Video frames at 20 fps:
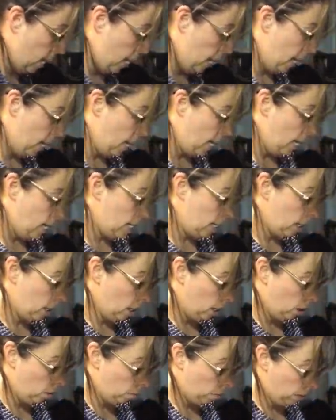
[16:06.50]
And a
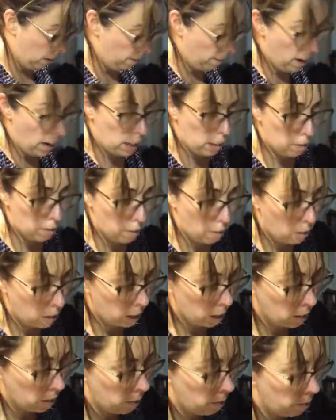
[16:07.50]
little bit of olive
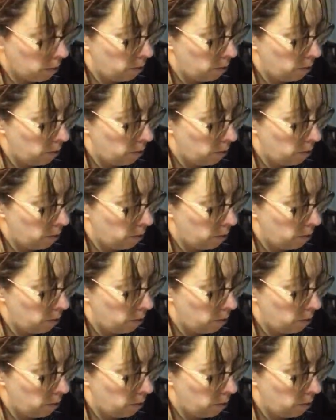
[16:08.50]
oil.